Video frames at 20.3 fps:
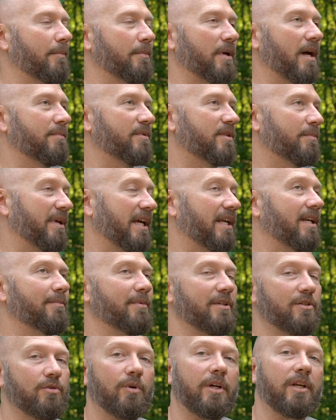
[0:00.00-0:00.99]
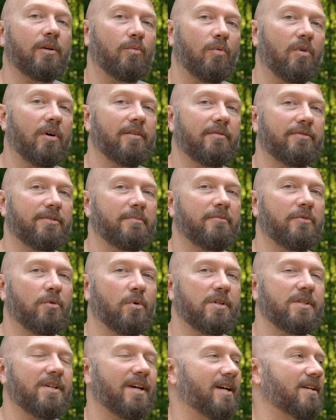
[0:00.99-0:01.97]
I'm debating between one from
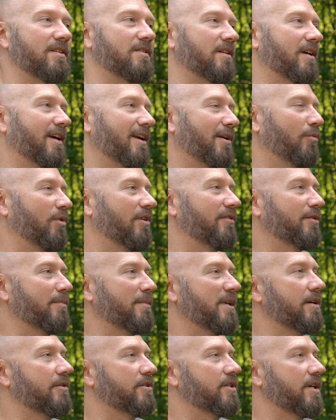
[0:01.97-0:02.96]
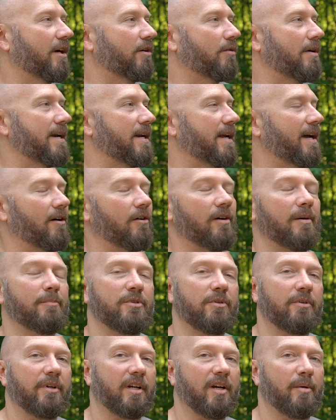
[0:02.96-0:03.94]
Vortex and one from EOTech right now. I'm
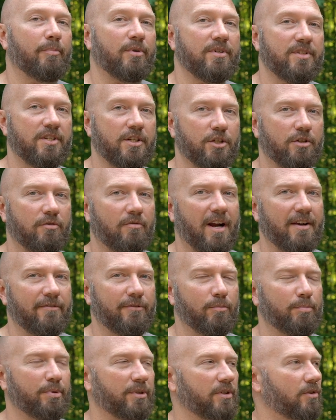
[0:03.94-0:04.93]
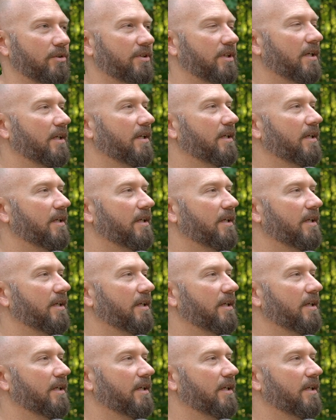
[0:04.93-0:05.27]
doing a precision rifle build.